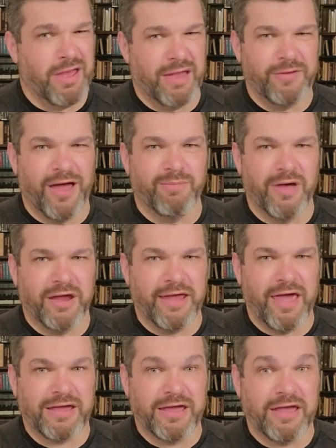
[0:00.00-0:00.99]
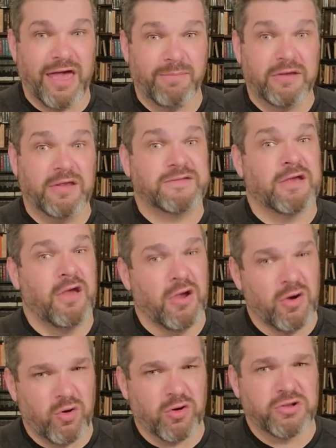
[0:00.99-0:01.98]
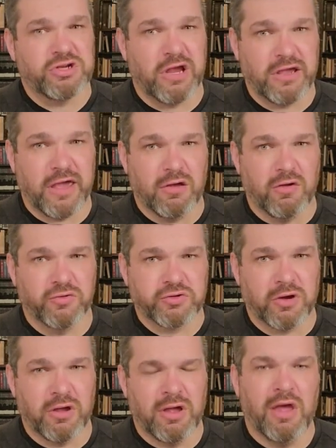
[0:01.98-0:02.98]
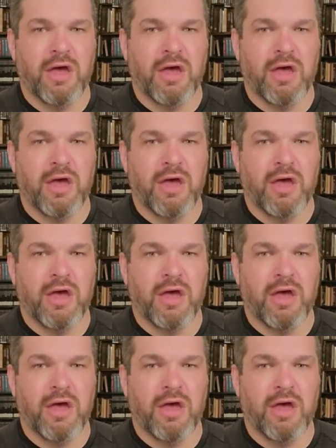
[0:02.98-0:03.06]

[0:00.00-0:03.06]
I'm not mind-hacking happiness or JK Ultra.